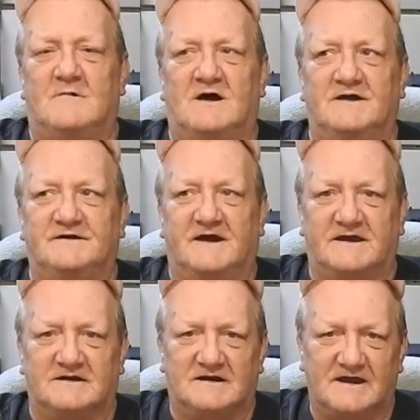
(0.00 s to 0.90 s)
My
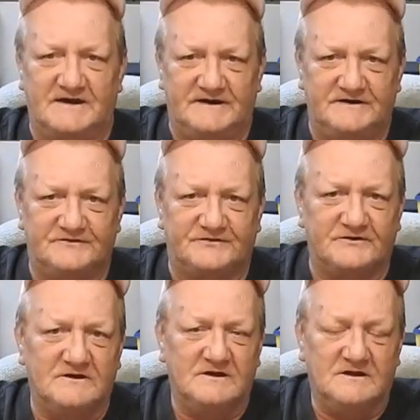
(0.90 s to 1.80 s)
naked ladies,
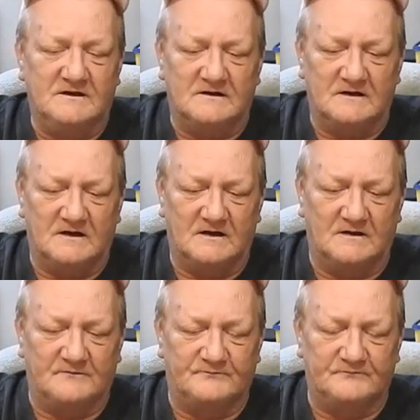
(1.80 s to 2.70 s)

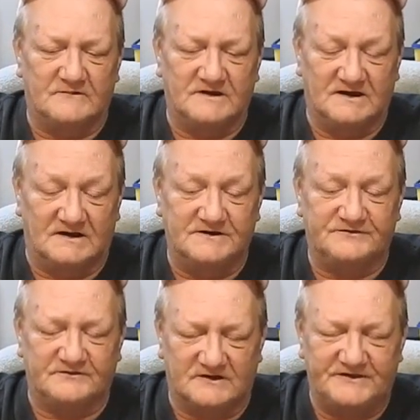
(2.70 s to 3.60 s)
uh,
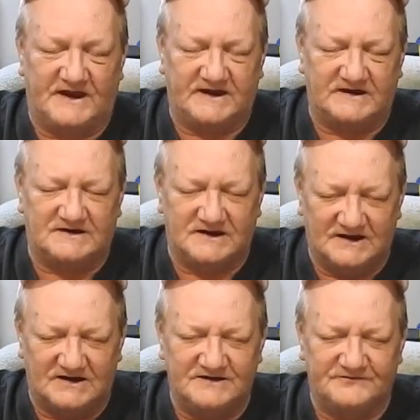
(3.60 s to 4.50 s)
lilies, naked
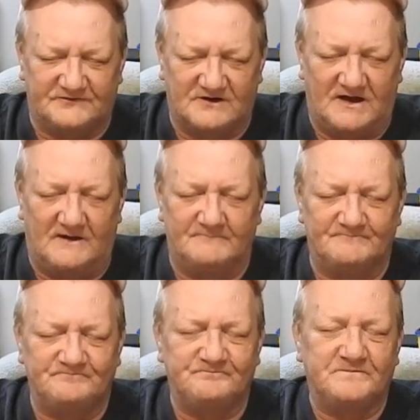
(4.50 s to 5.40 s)
lilies are up.